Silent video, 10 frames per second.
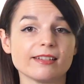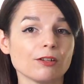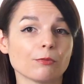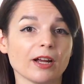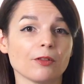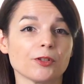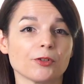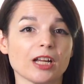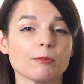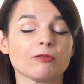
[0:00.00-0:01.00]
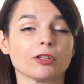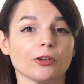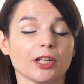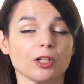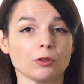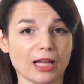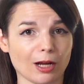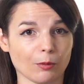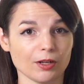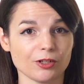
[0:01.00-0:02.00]
derail the dream of learning a new
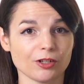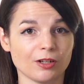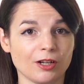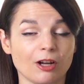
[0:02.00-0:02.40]
language.